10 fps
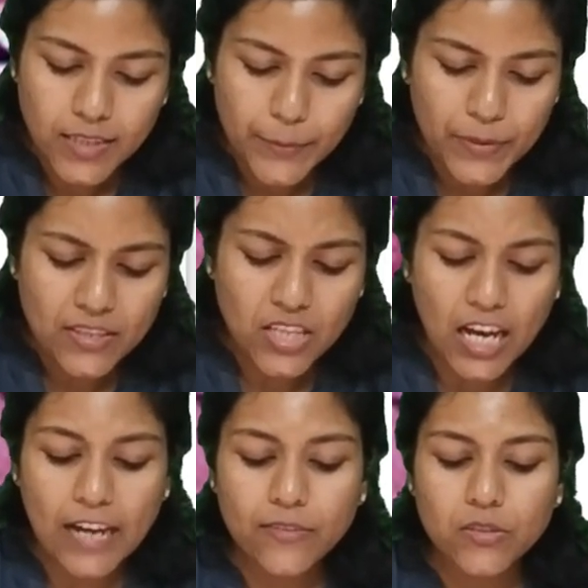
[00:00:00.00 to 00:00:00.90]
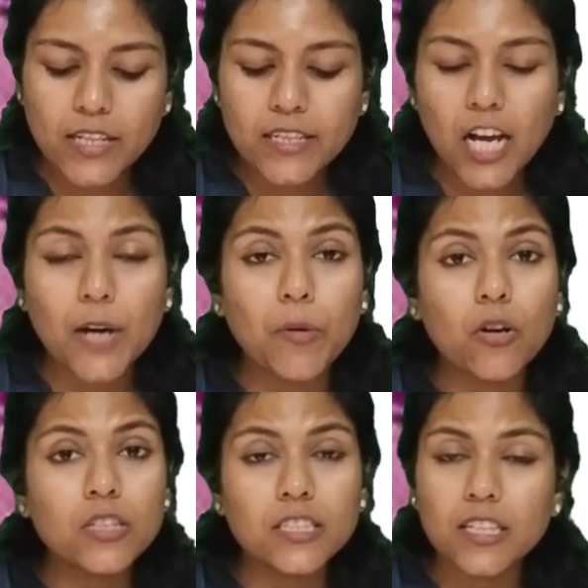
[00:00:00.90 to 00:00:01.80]
image, I have said
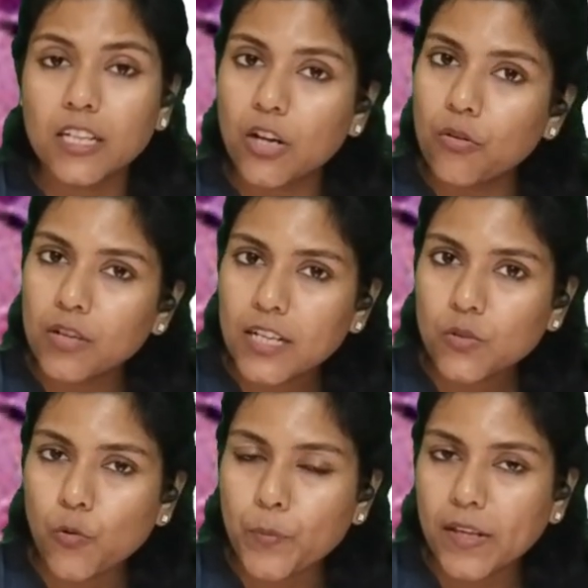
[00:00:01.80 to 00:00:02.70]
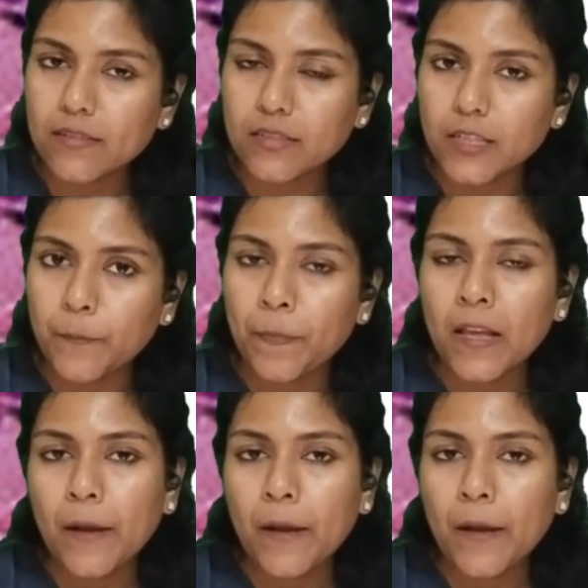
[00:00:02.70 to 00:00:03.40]
about the ground glass opacity.